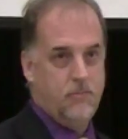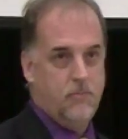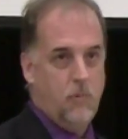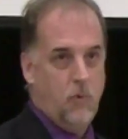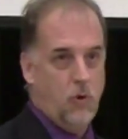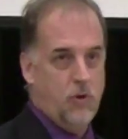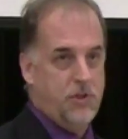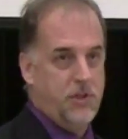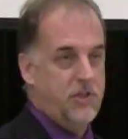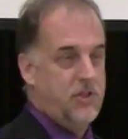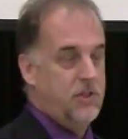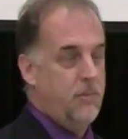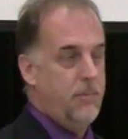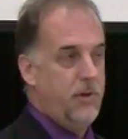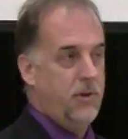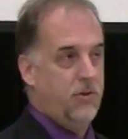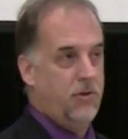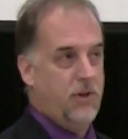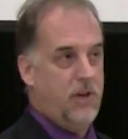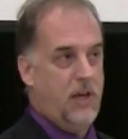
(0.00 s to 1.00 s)
or
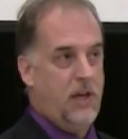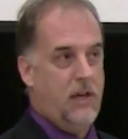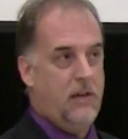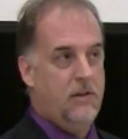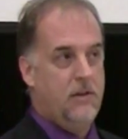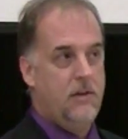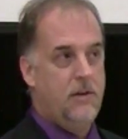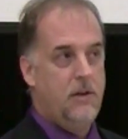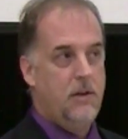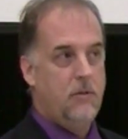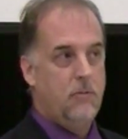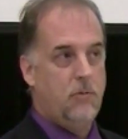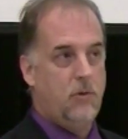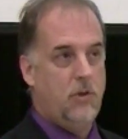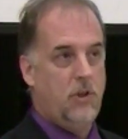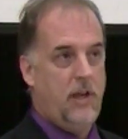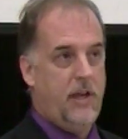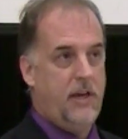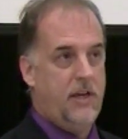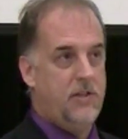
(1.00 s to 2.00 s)
disability
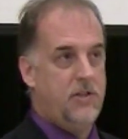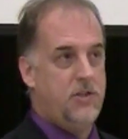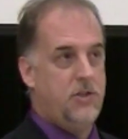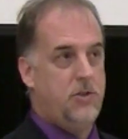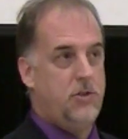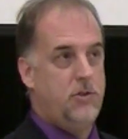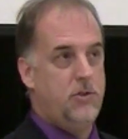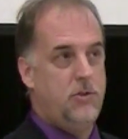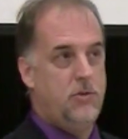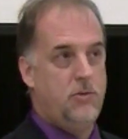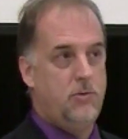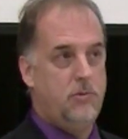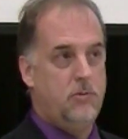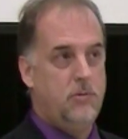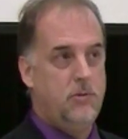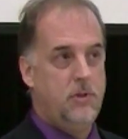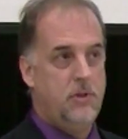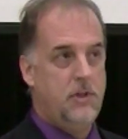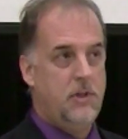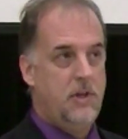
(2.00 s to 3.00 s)
related to
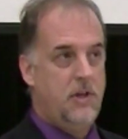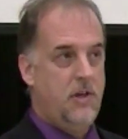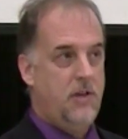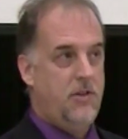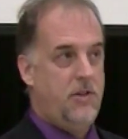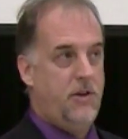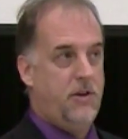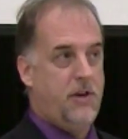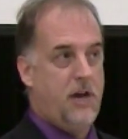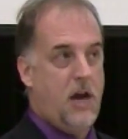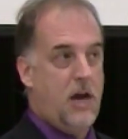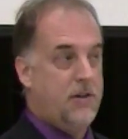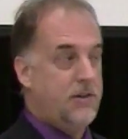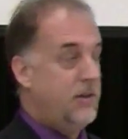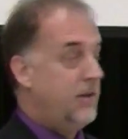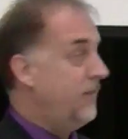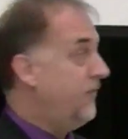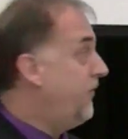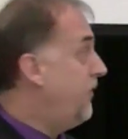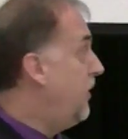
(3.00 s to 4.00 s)
their
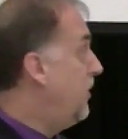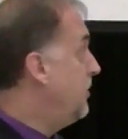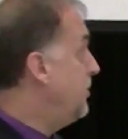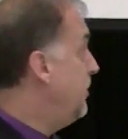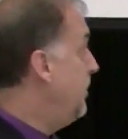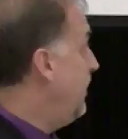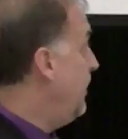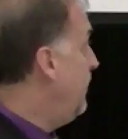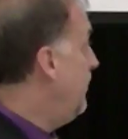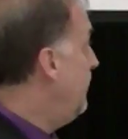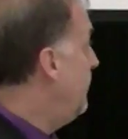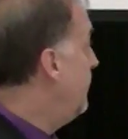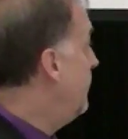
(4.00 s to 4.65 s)
cognitive functioning.